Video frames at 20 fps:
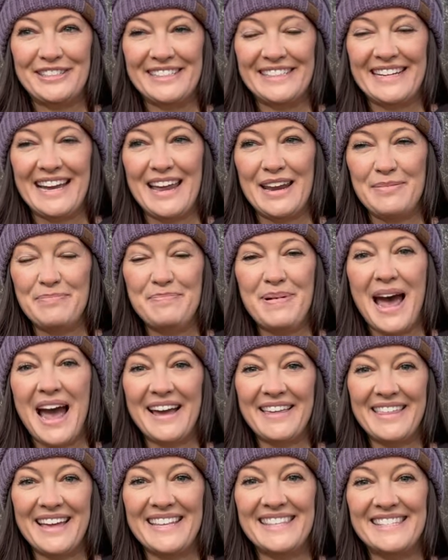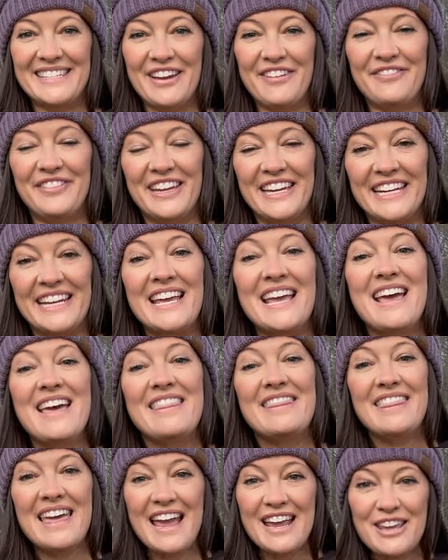to kind of pack that stuff in.
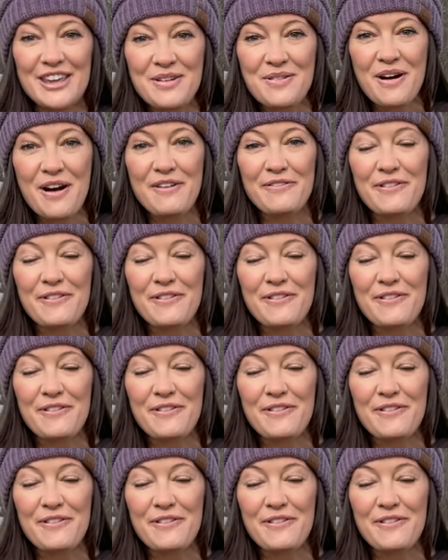Thank you all